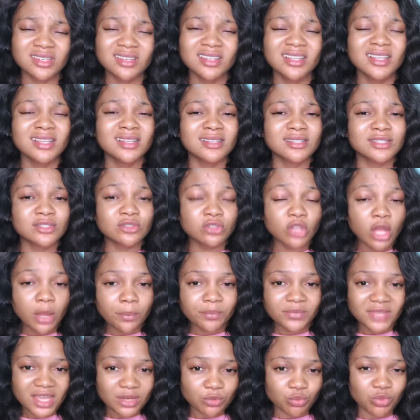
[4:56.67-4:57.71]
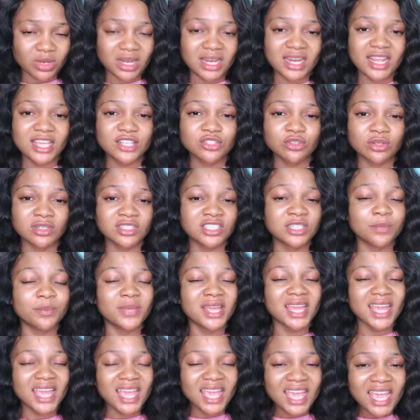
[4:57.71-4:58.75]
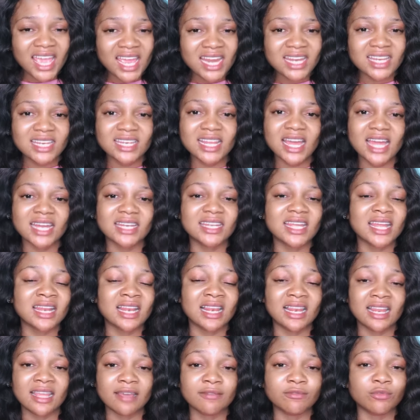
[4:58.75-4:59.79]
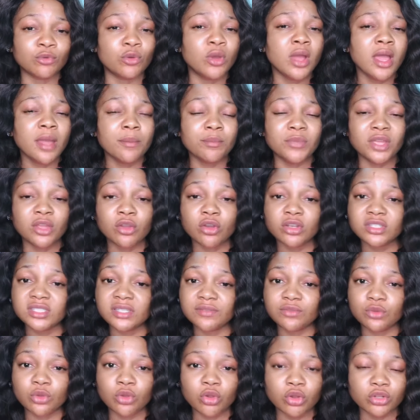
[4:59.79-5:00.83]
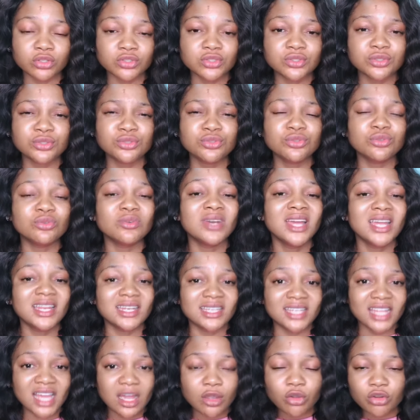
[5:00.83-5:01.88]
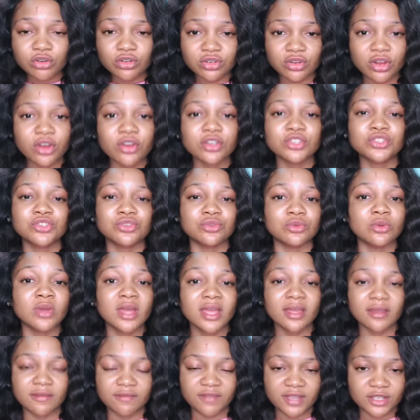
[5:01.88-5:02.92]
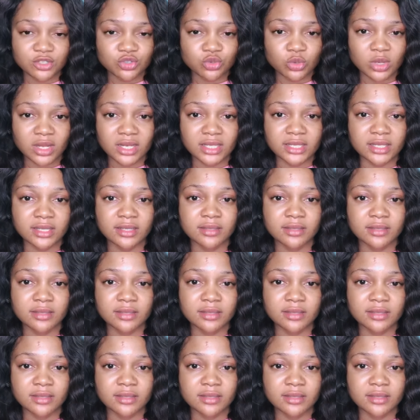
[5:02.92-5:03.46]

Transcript: Stop that relationship. end it at that level, because if you continue, they are going to hurt you eventually.